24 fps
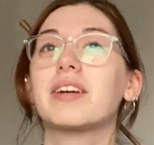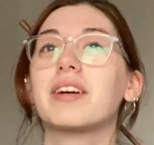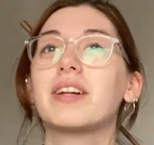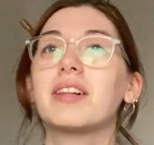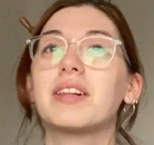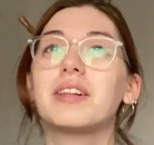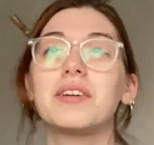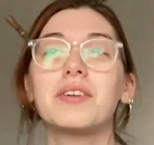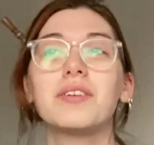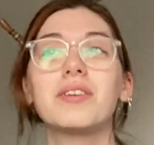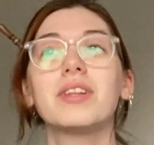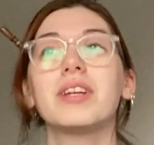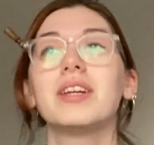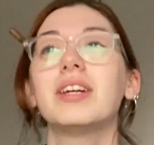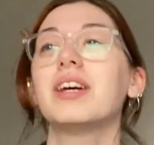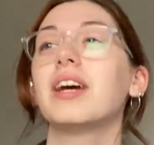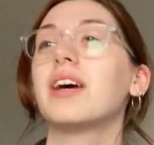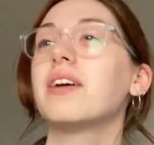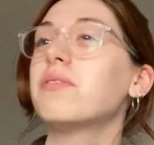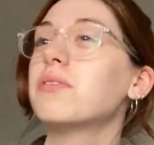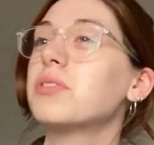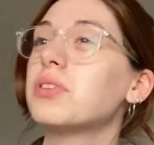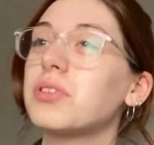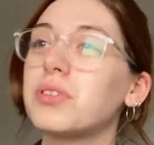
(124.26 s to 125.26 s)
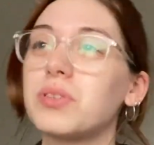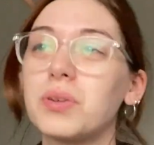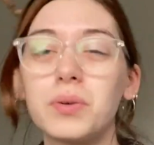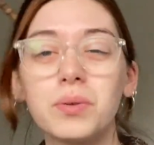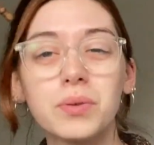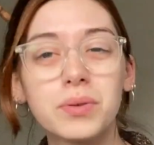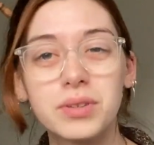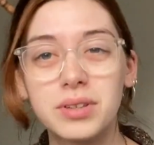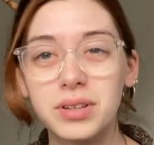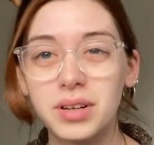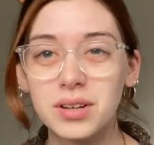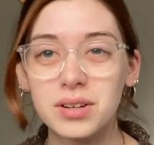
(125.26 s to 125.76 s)
clearly a
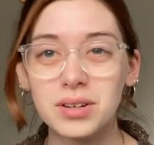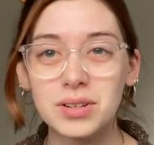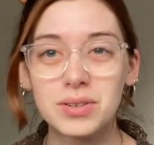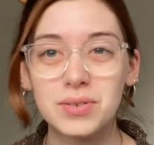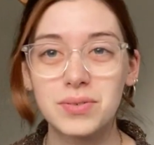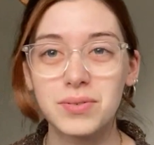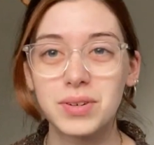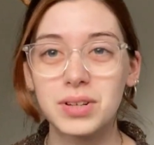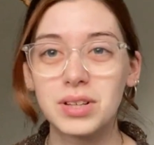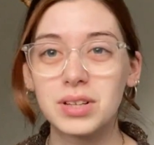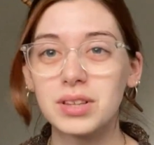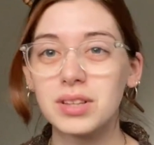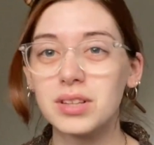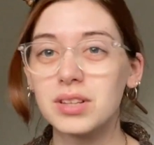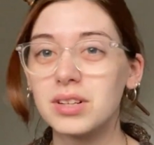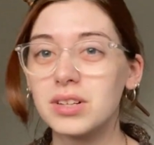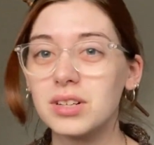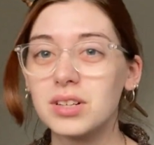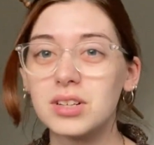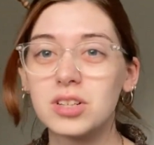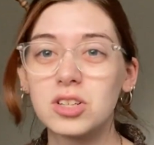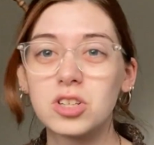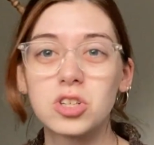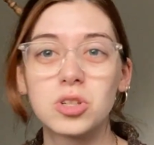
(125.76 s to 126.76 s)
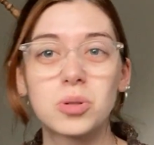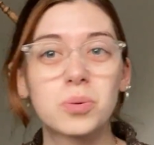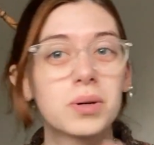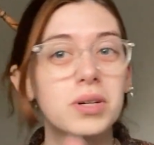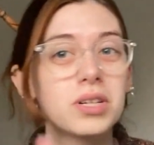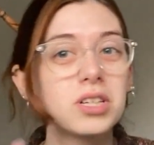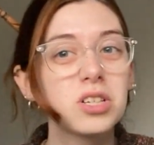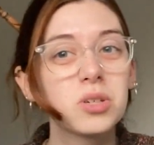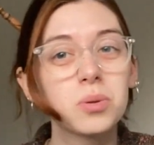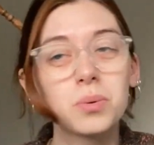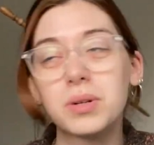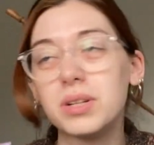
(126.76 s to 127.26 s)
result of the
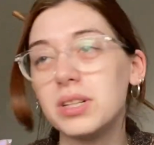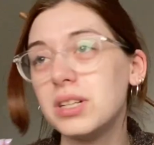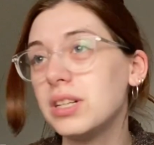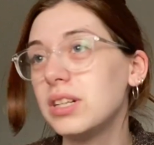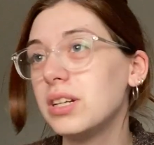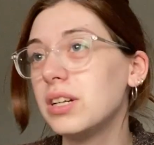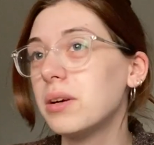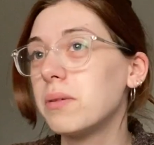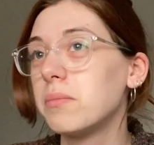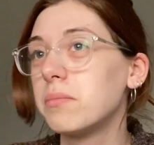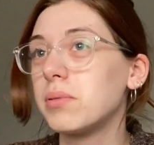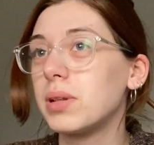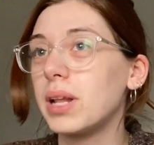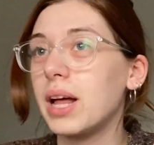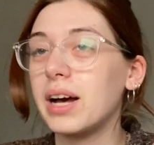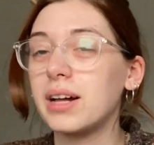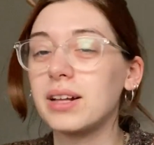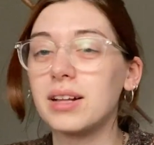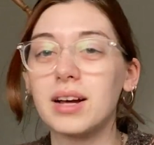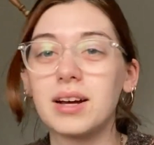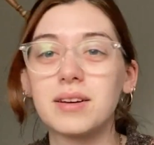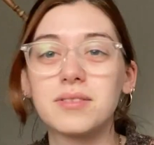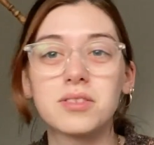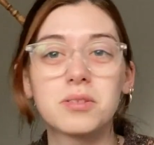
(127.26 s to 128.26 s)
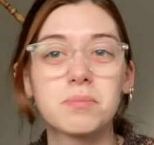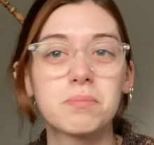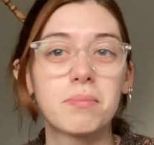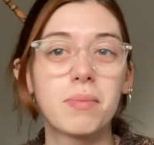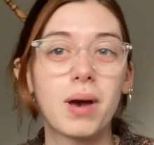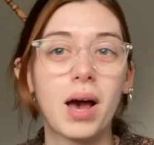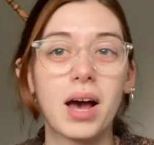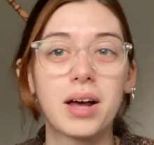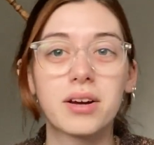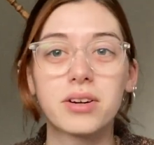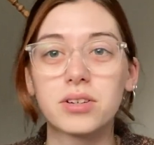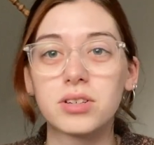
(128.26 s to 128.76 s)
2020 Black Lives
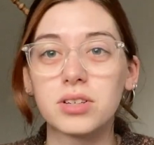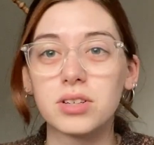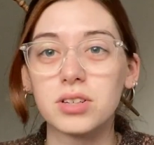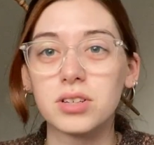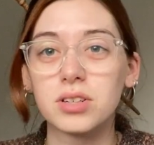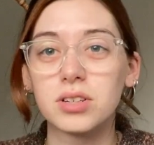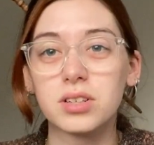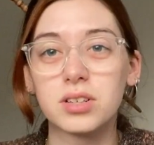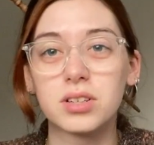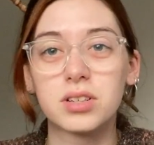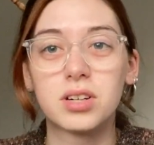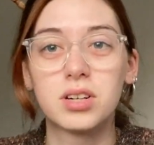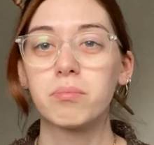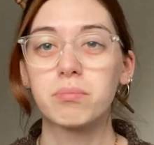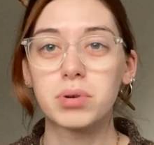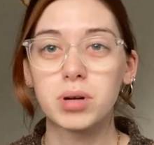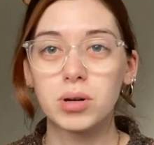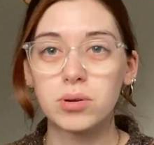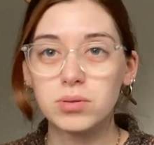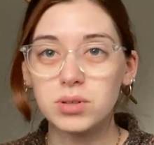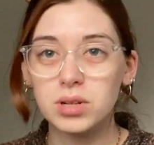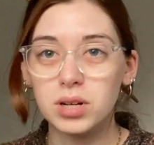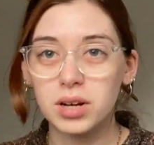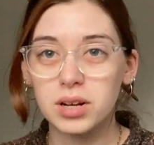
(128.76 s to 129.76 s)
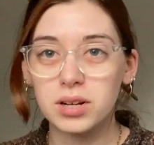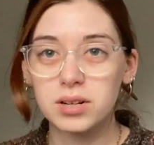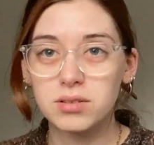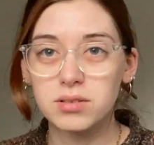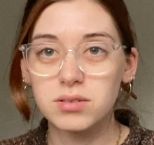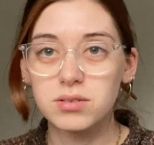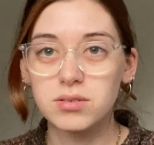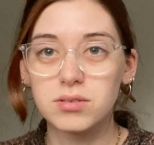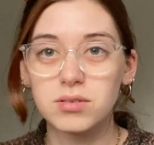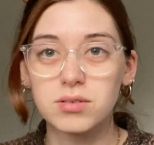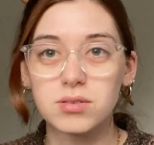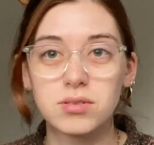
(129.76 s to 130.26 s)
Matter
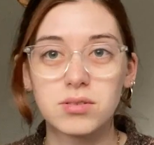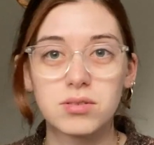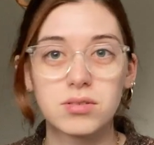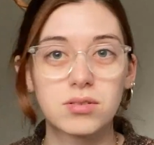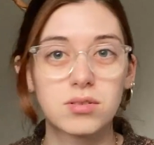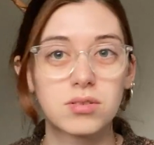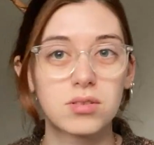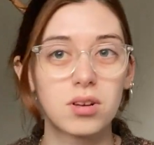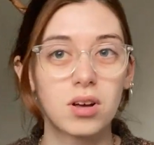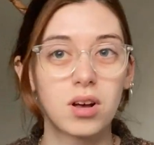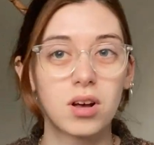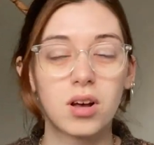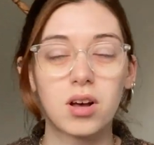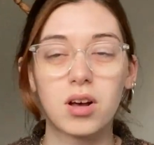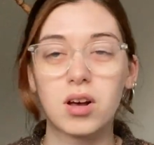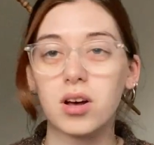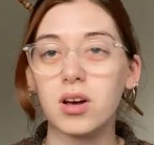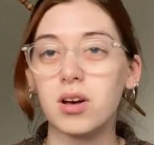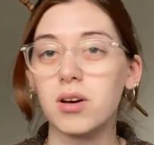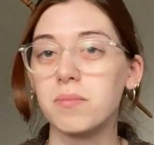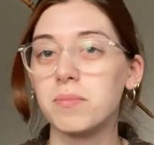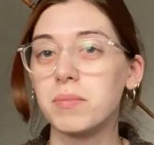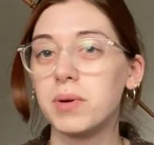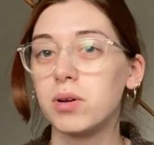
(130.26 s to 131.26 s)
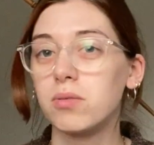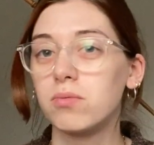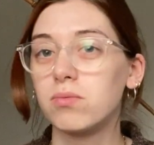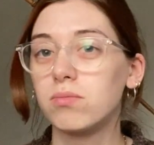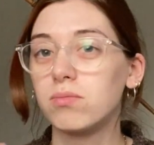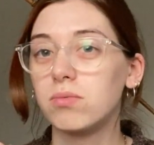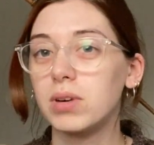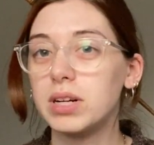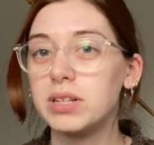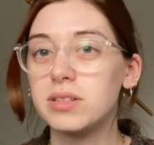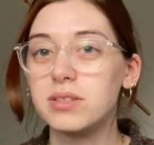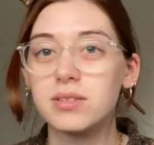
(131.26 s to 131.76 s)
protests,
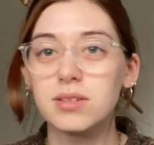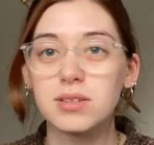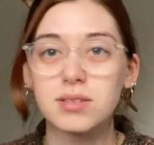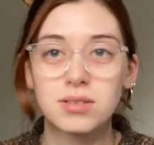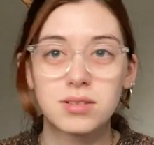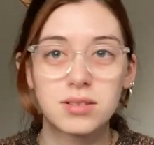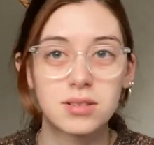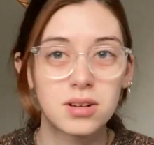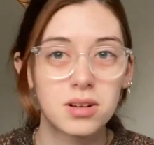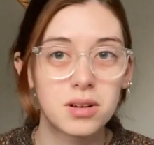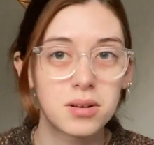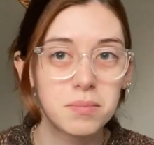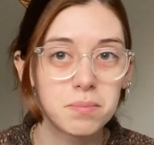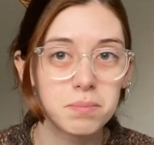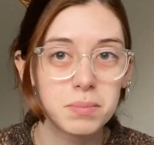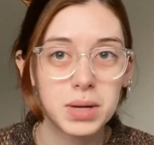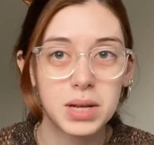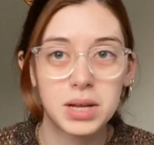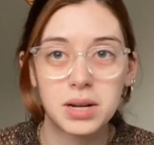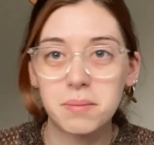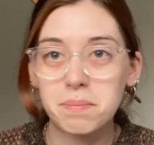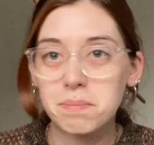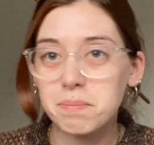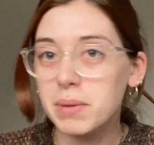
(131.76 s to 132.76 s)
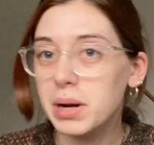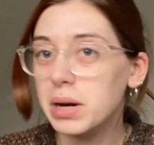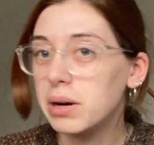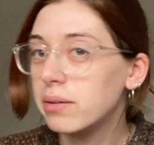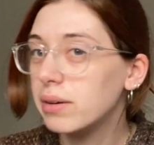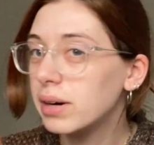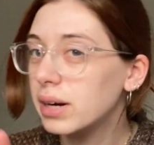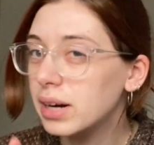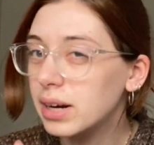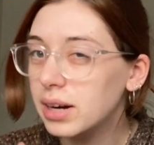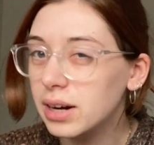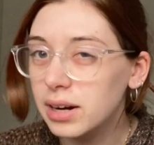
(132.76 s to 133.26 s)
racism in
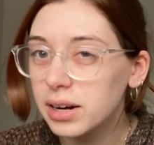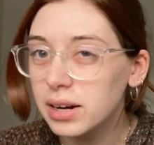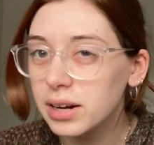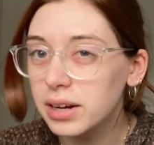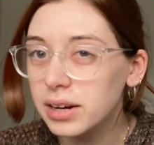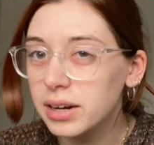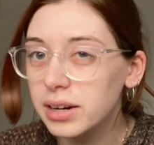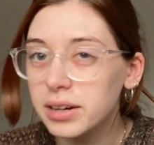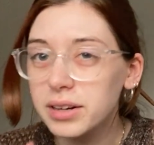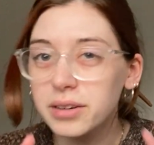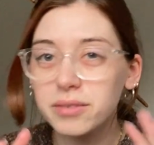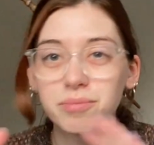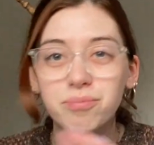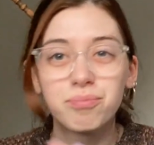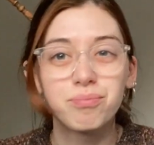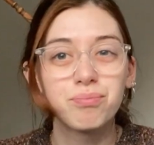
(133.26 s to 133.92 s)
America